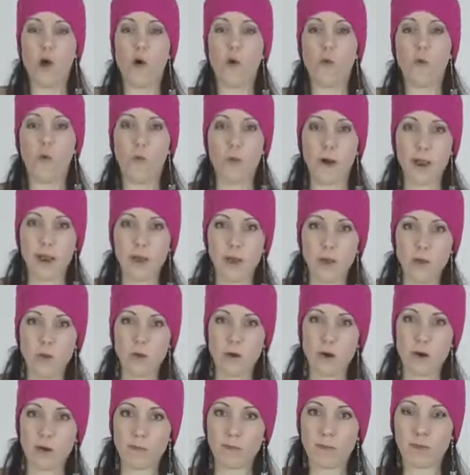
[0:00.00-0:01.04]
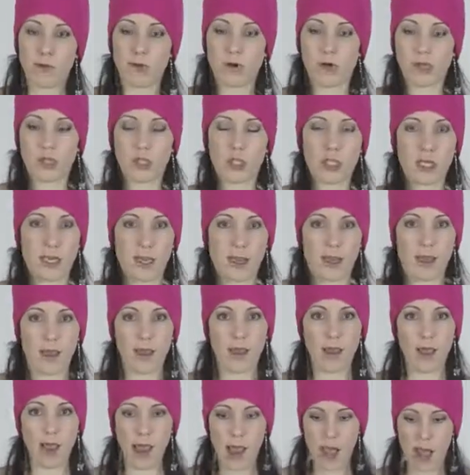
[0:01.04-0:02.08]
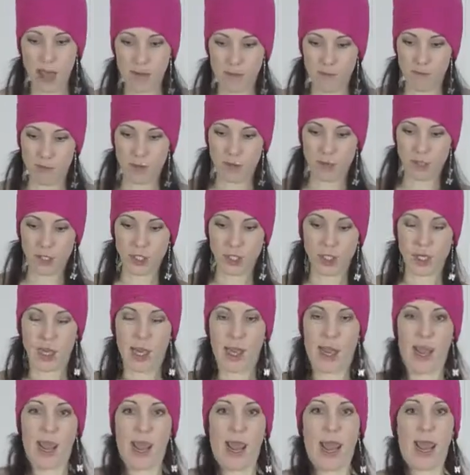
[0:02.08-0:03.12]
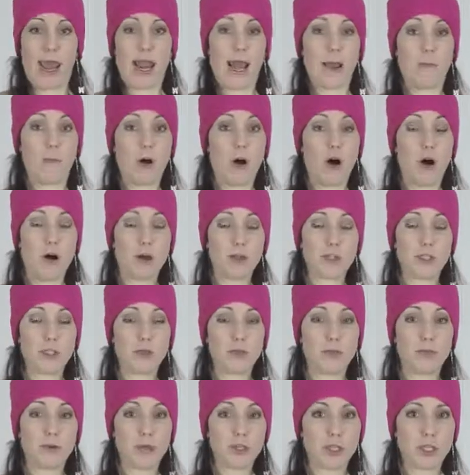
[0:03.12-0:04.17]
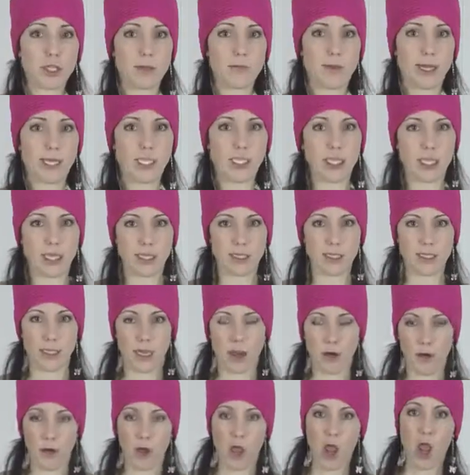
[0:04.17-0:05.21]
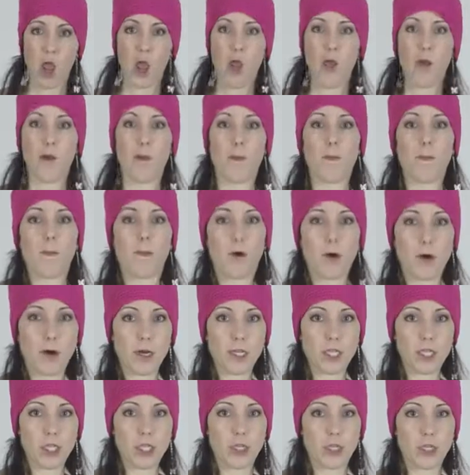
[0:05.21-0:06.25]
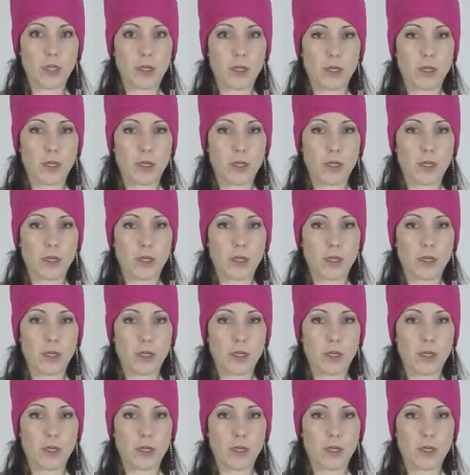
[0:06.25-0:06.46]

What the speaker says: When you are pushing, I'm pushing and I'm also pushing my chest out. Push.